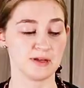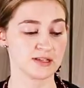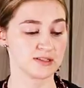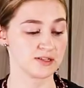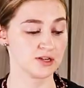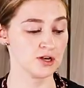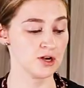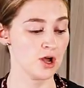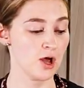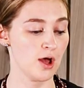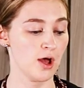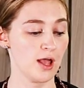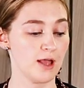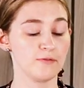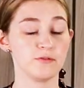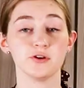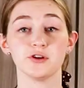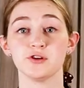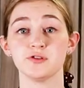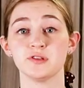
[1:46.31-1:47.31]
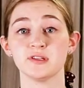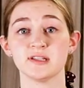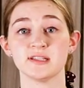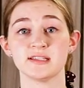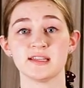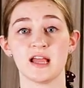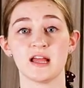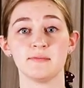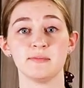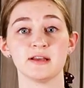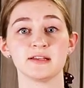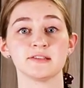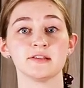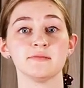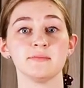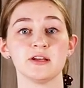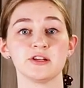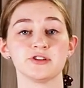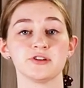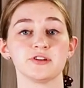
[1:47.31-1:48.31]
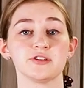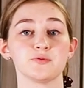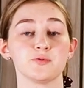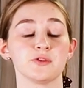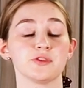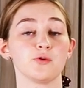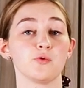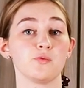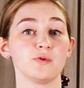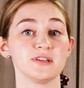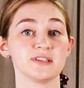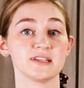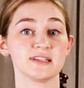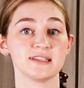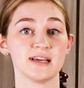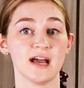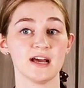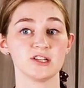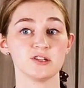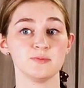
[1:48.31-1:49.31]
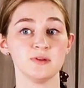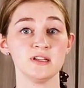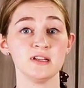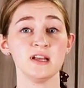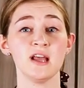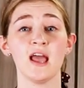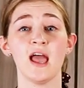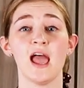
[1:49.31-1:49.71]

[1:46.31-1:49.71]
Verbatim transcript: mixer. If you're using a stand mixer, make sure it's with the whisk attachment.